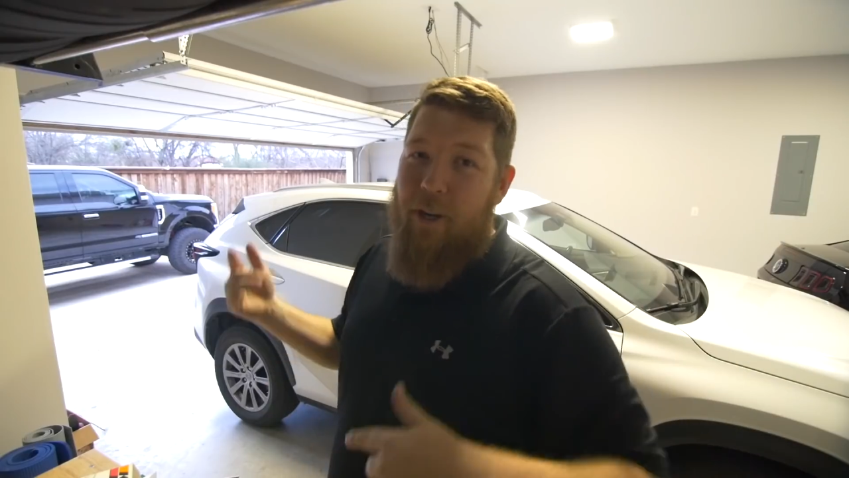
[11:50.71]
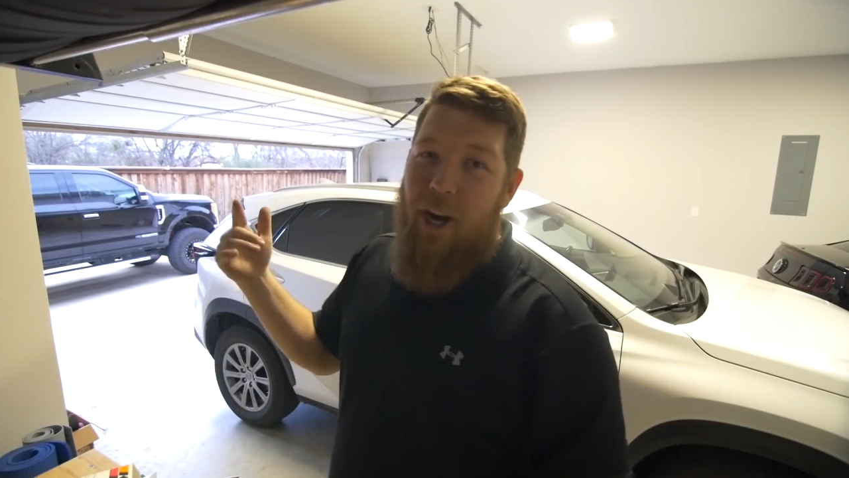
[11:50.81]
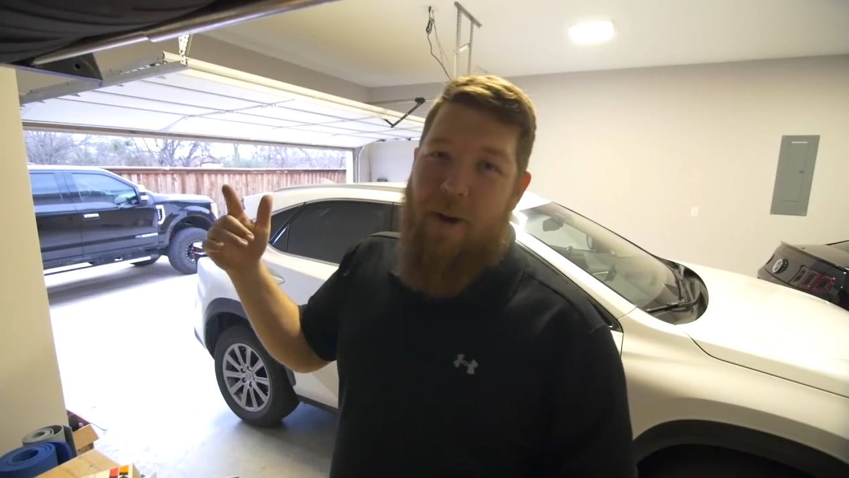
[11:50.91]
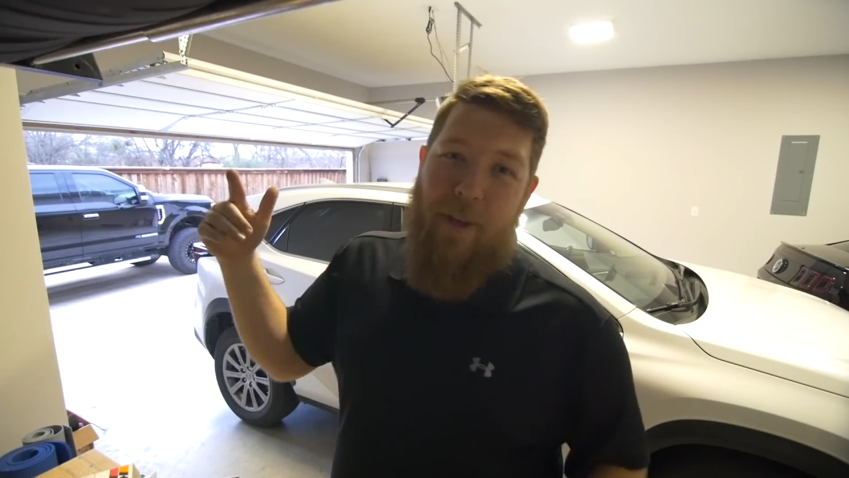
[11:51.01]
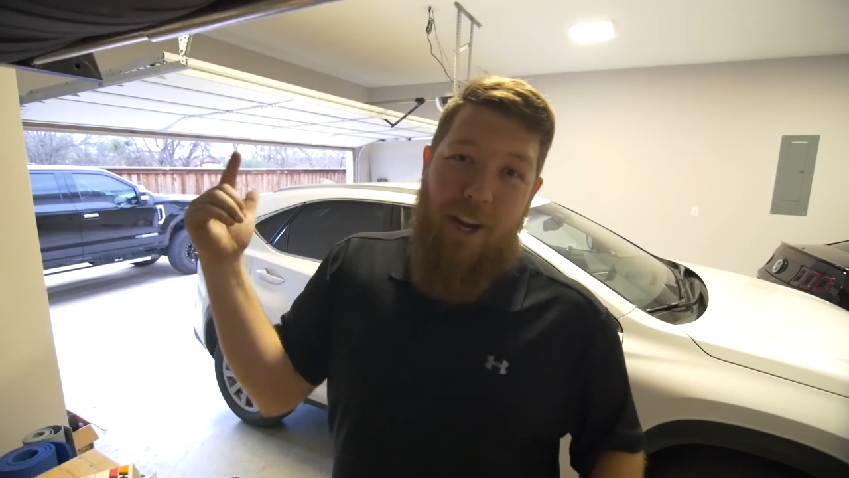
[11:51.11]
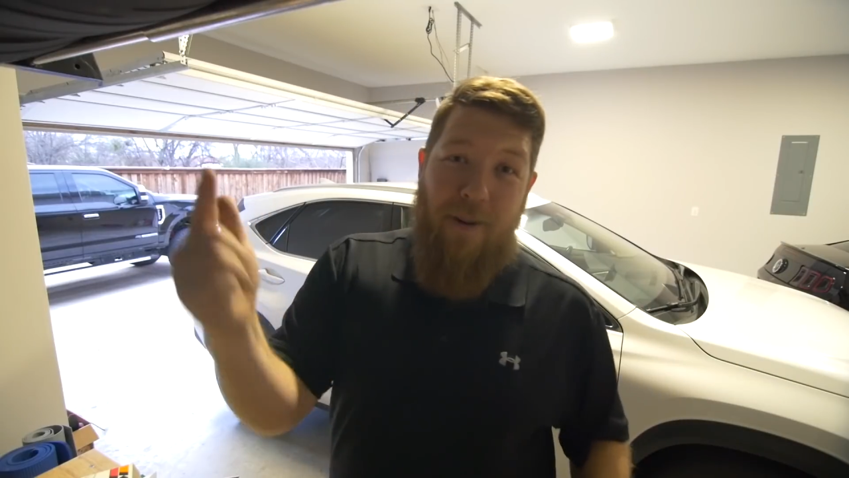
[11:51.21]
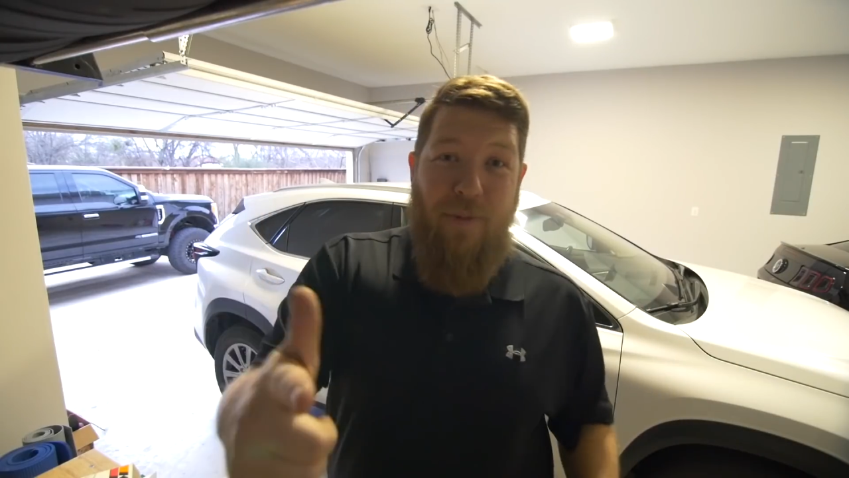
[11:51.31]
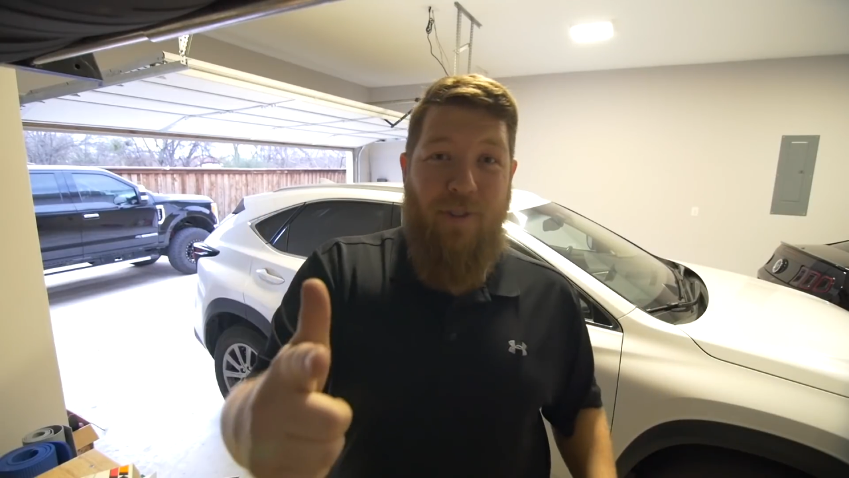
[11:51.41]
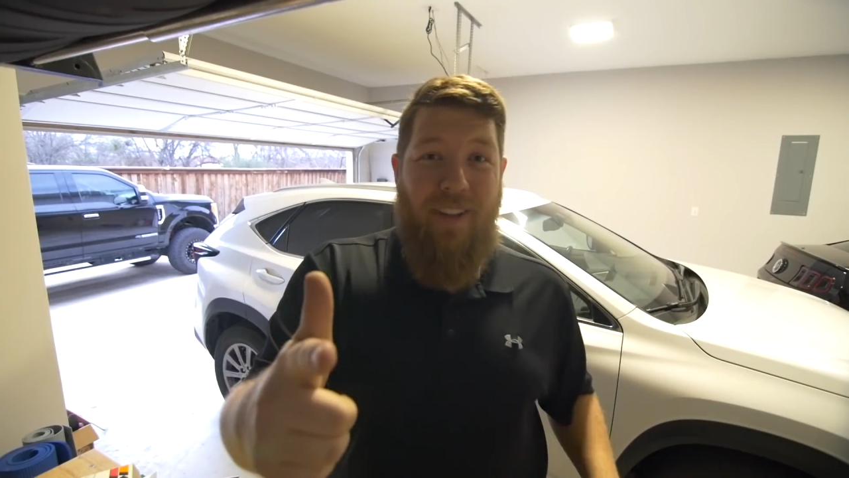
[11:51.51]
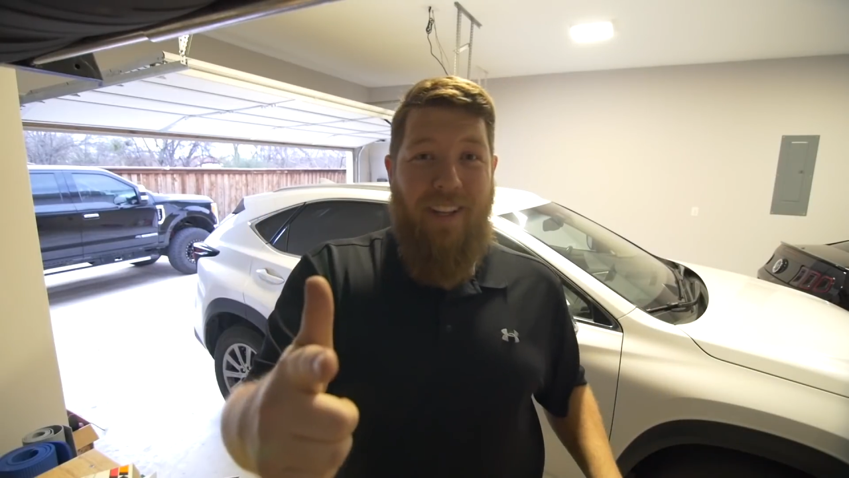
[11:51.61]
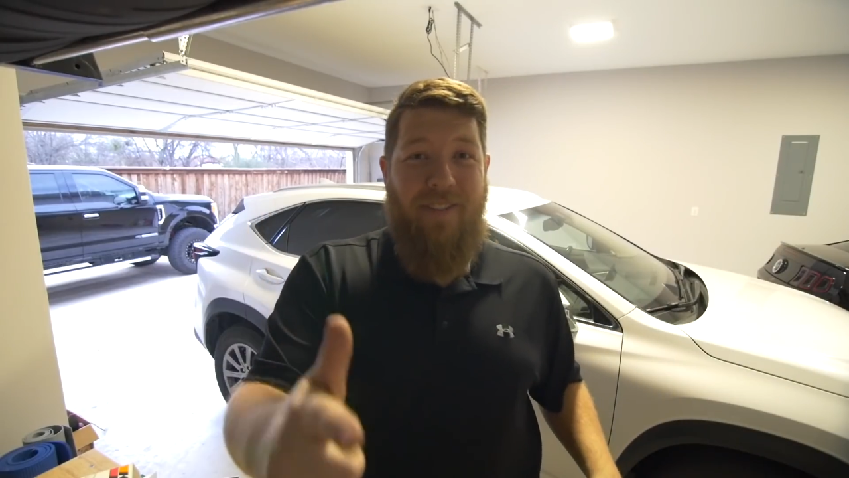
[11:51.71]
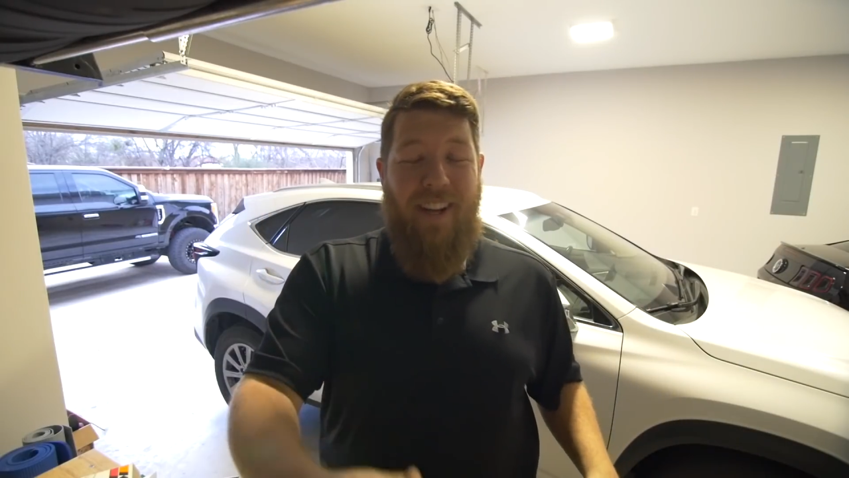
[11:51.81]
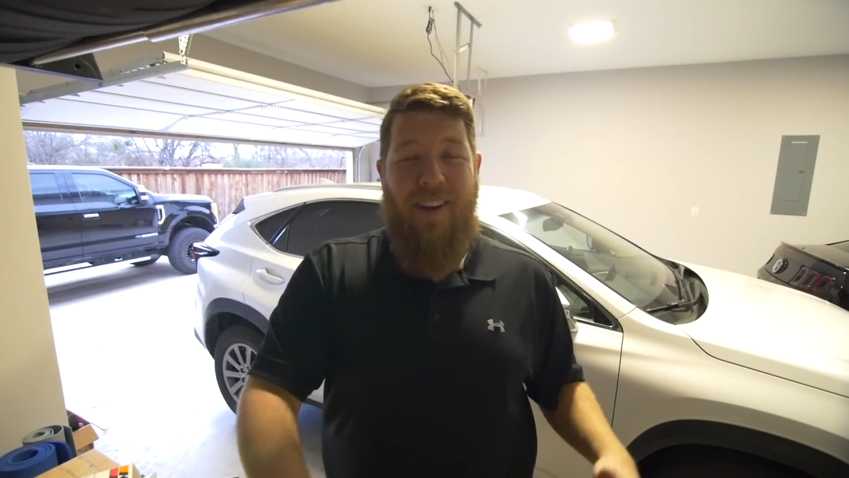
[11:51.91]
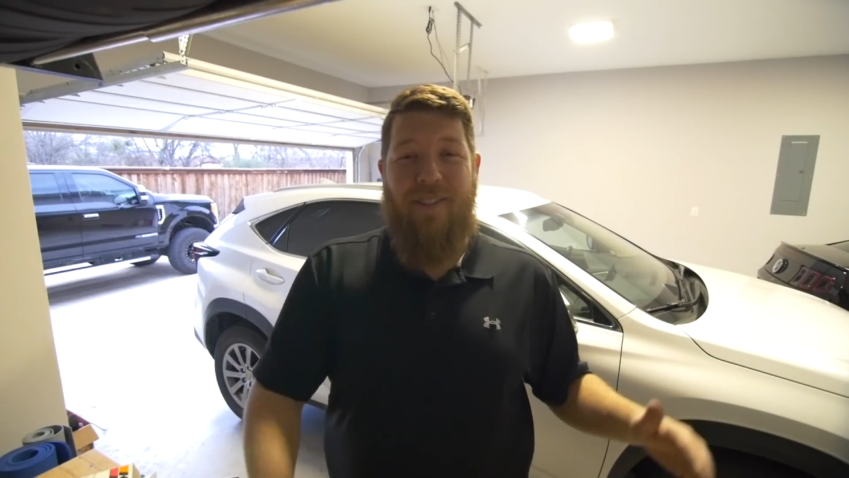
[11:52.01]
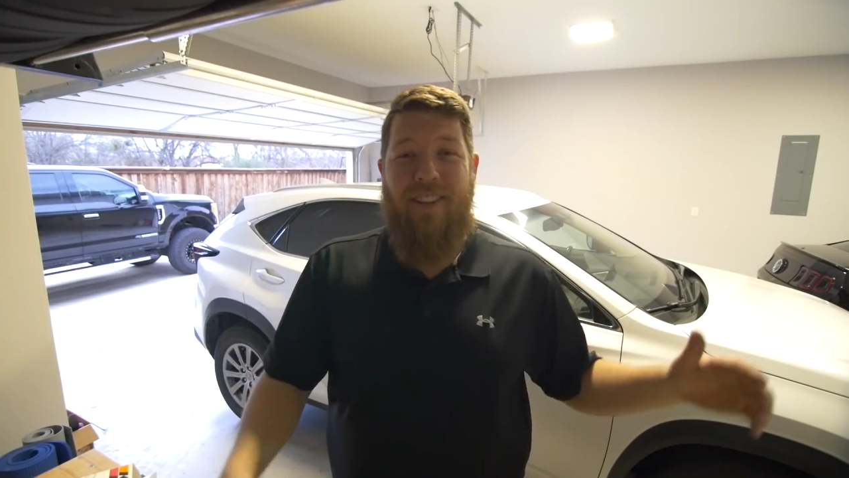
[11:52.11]
comment on Mustang's
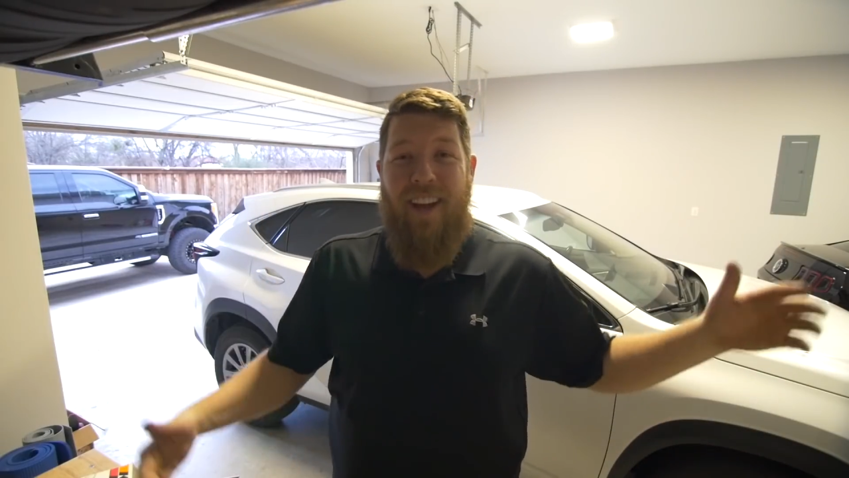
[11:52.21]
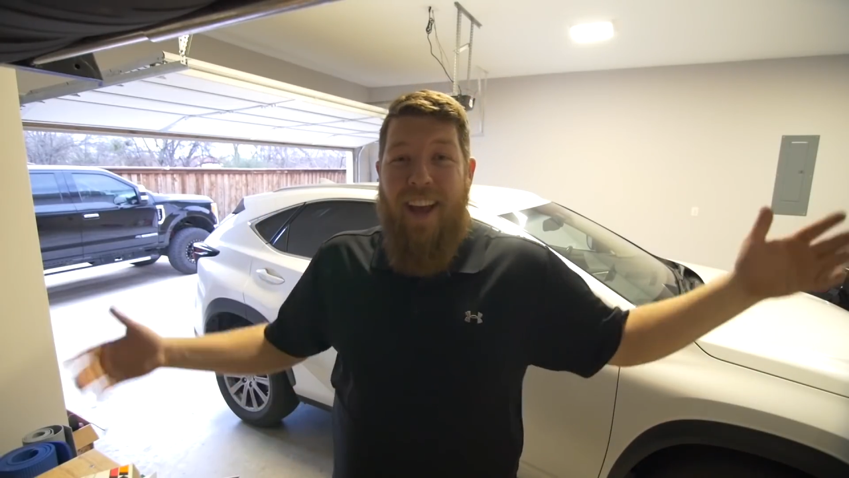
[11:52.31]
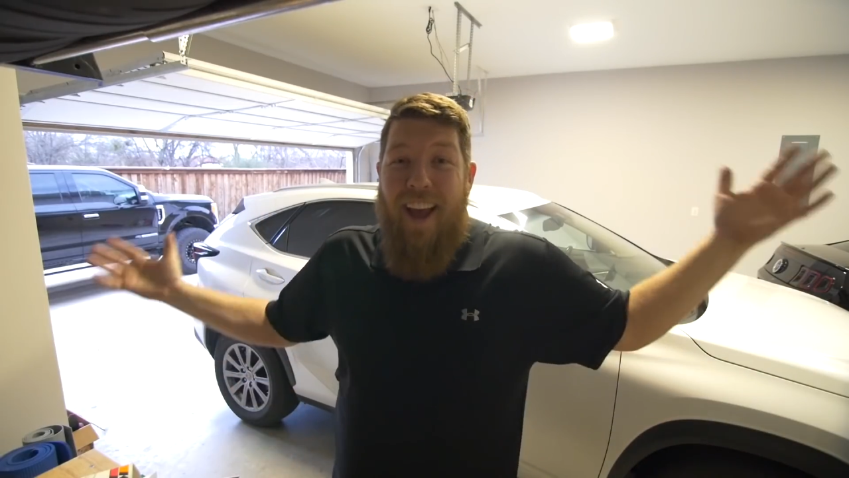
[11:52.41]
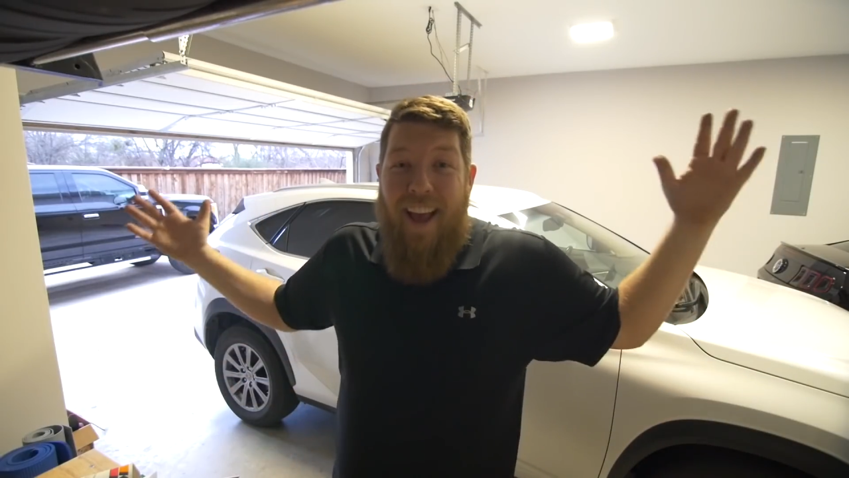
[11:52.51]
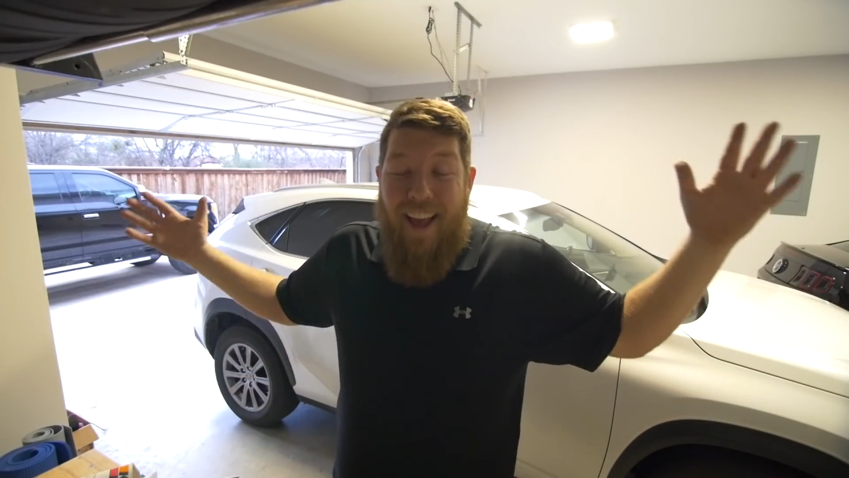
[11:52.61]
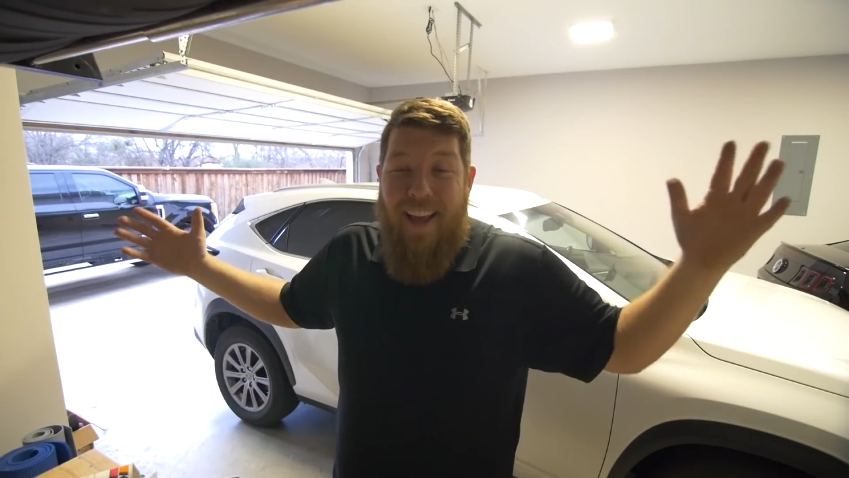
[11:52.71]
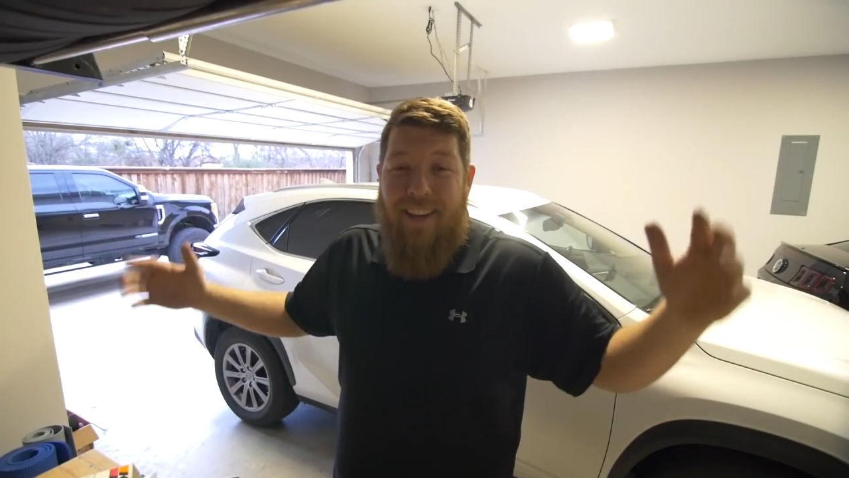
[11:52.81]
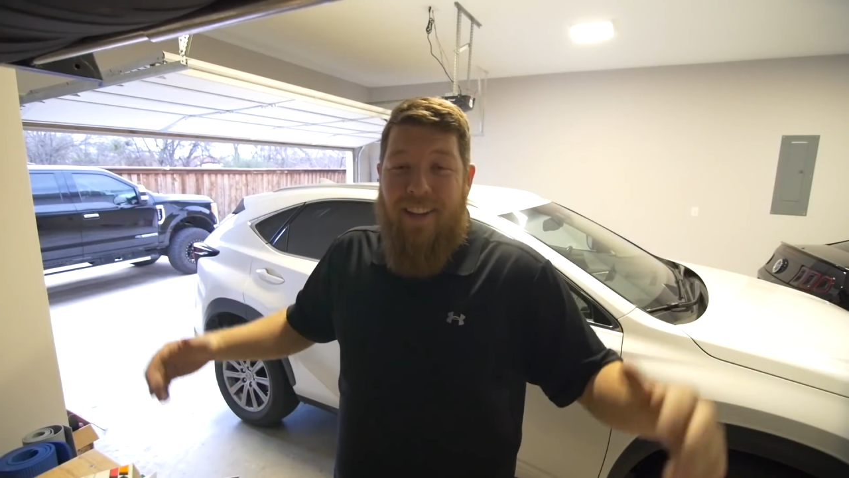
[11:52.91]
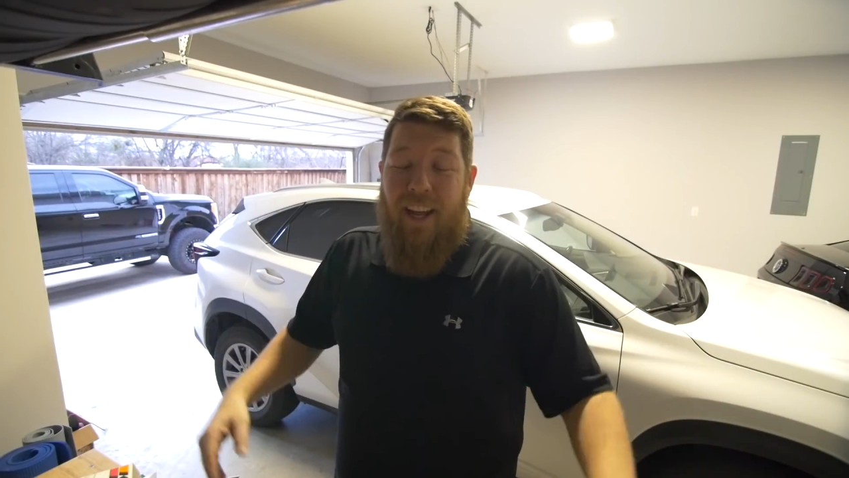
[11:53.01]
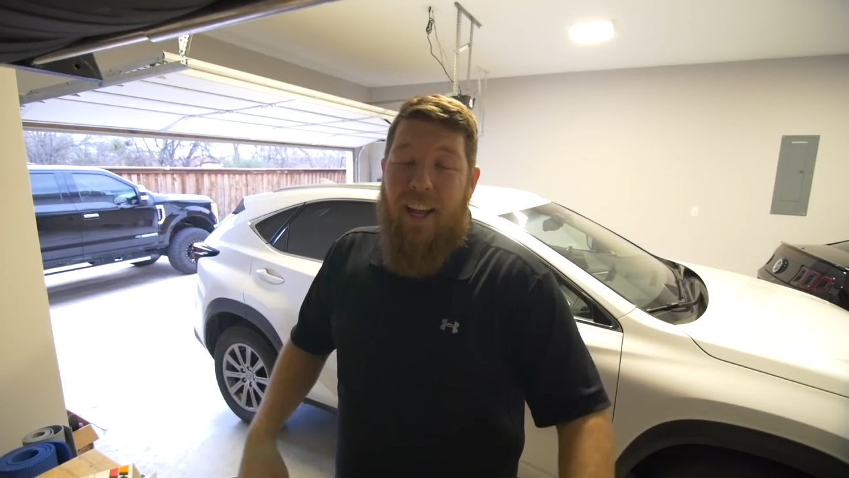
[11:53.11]
videos, and